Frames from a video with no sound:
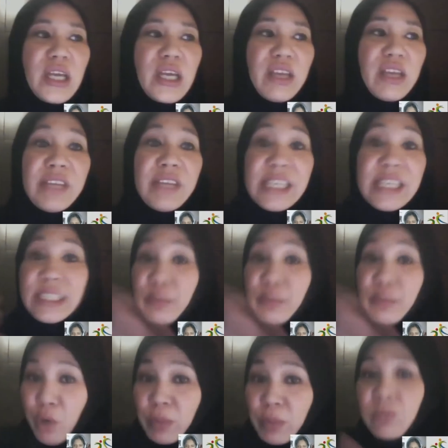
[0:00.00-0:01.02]
if it is a
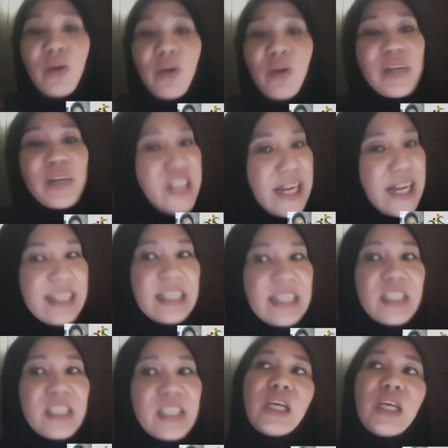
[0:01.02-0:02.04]
problem or a
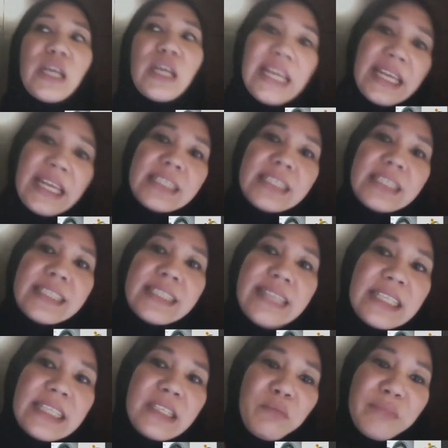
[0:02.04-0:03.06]
challenge, it sets
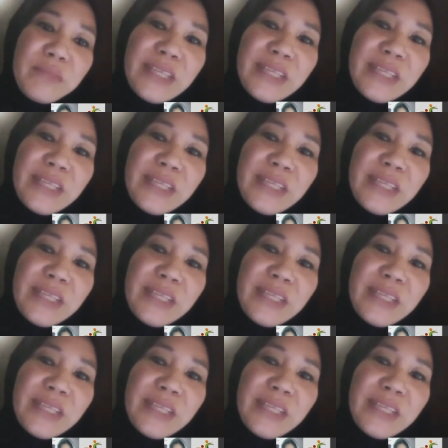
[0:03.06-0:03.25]
the